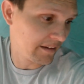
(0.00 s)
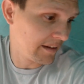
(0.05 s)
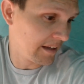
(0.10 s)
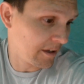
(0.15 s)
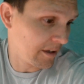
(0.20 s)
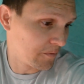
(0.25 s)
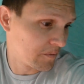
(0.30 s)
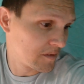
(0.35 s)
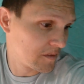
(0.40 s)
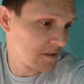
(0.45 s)

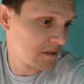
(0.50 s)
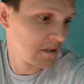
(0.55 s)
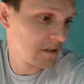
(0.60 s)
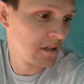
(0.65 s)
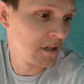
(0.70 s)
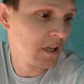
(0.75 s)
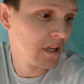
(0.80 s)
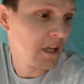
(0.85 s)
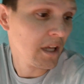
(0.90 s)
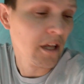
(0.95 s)
left,
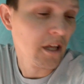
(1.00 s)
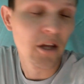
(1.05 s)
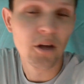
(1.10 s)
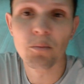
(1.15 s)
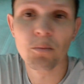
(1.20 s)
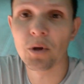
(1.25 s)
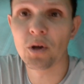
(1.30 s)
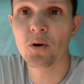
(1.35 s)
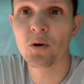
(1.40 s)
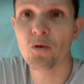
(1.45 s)

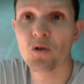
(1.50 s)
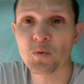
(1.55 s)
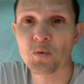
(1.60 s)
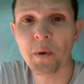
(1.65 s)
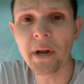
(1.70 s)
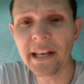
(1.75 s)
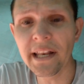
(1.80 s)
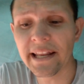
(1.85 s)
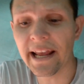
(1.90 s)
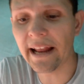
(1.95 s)
because
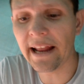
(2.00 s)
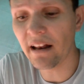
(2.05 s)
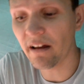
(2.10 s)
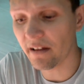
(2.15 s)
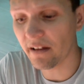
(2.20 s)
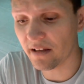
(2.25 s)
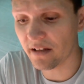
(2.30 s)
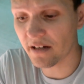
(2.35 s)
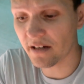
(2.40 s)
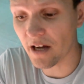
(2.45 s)
when
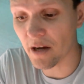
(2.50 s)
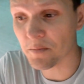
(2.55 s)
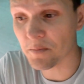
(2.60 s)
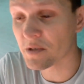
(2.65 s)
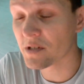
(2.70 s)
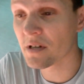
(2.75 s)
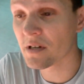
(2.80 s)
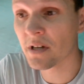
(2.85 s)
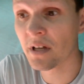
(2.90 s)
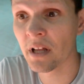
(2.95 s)
daylight comes,
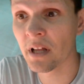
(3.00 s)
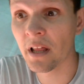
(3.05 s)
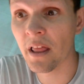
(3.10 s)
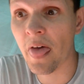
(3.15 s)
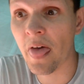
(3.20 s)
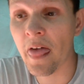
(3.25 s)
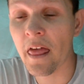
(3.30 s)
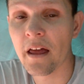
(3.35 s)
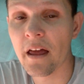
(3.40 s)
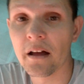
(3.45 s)

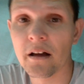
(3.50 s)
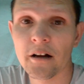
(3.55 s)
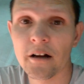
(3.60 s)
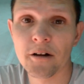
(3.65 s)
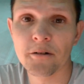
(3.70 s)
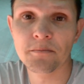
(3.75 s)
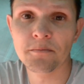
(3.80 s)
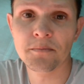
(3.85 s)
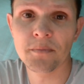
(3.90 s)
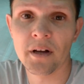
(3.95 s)

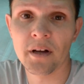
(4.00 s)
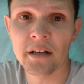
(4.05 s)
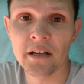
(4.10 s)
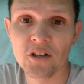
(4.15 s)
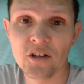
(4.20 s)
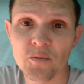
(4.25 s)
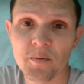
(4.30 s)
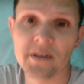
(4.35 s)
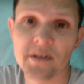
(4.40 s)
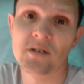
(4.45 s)
I need
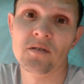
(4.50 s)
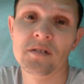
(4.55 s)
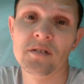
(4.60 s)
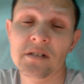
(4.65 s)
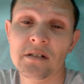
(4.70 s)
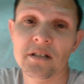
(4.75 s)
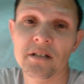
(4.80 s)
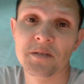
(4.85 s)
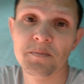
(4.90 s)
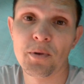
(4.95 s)
to be as
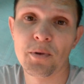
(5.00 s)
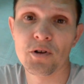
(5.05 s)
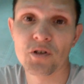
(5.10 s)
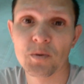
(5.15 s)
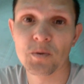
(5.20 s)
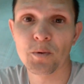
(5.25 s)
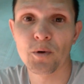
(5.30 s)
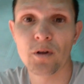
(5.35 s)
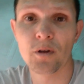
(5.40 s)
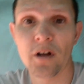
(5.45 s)
concealed as
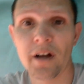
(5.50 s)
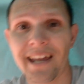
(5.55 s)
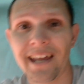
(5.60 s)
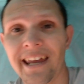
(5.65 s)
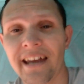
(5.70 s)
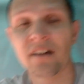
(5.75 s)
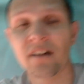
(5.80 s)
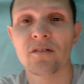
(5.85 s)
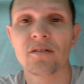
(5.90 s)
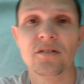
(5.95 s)
possible. I
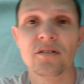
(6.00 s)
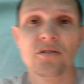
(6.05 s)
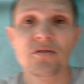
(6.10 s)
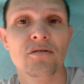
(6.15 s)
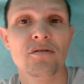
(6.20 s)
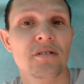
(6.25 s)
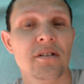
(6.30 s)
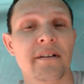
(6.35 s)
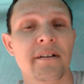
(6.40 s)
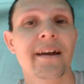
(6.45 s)
cannot
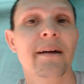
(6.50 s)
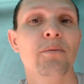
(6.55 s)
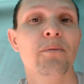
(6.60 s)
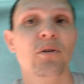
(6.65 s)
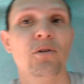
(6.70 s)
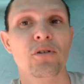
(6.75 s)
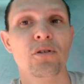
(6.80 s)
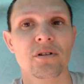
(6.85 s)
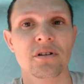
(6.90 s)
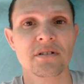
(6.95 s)
use the camera
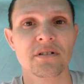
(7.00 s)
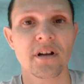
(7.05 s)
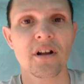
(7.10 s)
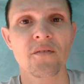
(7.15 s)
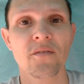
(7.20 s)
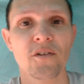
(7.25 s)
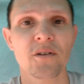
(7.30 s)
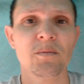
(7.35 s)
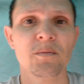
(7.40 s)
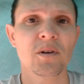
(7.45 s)
or the cell
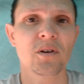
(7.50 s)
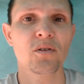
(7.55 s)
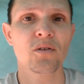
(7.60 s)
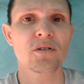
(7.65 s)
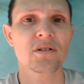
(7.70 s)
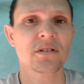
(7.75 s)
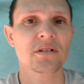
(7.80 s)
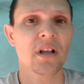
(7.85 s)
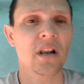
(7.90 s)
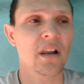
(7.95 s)
phone
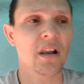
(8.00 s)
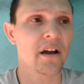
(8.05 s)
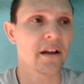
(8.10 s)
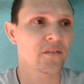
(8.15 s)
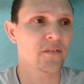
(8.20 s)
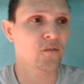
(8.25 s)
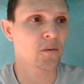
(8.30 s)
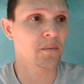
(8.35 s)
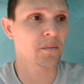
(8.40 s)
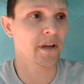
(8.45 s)
because the light
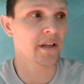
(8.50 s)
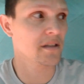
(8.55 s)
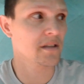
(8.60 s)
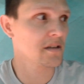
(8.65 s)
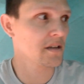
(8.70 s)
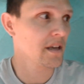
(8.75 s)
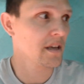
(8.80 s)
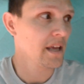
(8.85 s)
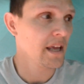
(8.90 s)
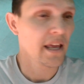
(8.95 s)
from that
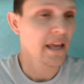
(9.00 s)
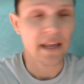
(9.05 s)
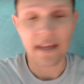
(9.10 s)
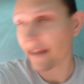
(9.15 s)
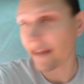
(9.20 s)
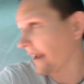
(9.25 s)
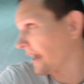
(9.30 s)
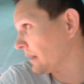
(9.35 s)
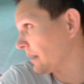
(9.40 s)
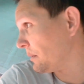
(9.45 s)

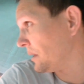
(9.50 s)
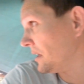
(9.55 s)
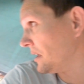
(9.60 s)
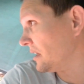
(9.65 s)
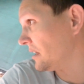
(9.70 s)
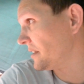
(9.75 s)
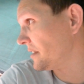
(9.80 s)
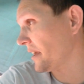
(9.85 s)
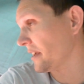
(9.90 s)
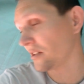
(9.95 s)
can be
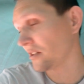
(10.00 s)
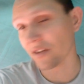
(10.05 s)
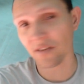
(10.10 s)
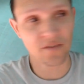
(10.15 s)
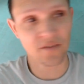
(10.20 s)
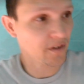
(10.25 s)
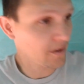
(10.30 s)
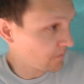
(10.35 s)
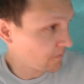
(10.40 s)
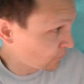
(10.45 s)
detected
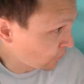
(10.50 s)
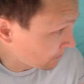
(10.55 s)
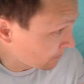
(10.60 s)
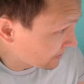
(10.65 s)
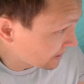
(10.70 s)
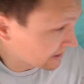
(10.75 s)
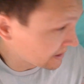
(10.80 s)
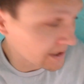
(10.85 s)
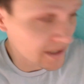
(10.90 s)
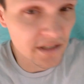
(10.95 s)
from
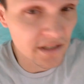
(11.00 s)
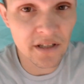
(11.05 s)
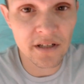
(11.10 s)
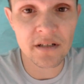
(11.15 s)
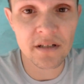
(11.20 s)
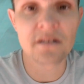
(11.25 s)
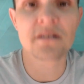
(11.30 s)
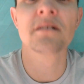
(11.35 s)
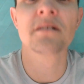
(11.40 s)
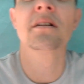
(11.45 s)
a
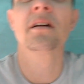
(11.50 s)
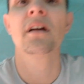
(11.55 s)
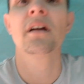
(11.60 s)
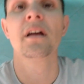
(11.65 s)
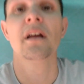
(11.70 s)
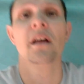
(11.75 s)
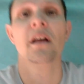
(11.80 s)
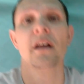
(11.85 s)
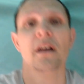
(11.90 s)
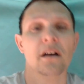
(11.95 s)
distance
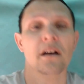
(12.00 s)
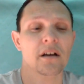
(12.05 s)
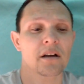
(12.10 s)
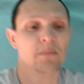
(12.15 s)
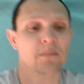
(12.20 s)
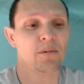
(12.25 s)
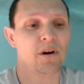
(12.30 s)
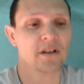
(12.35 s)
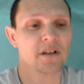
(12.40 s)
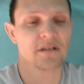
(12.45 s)

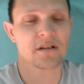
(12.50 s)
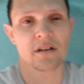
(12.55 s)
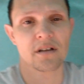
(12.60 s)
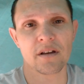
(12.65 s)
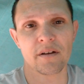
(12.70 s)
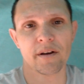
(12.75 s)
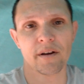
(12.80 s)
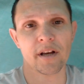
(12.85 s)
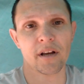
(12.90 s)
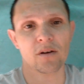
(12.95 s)
by
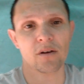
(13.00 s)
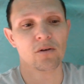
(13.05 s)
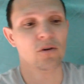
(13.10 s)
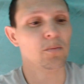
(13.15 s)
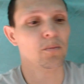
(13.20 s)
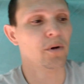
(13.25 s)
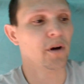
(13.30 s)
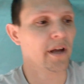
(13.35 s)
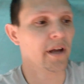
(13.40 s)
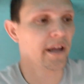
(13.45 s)
security or
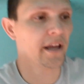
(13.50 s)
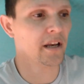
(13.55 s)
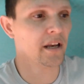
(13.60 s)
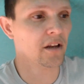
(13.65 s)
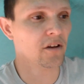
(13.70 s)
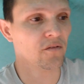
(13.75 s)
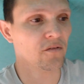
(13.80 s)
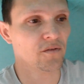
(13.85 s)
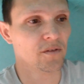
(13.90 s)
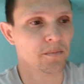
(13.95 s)
by any
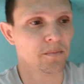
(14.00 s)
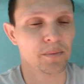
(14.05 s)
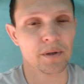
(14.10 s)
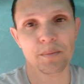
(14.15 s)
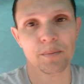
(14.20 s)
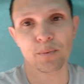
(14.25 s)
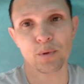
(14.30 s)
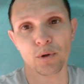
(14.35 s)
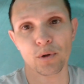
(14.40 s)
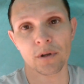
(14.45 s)
of the
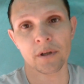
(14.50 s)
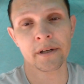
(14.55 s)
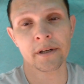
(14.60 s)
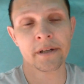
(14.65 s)
people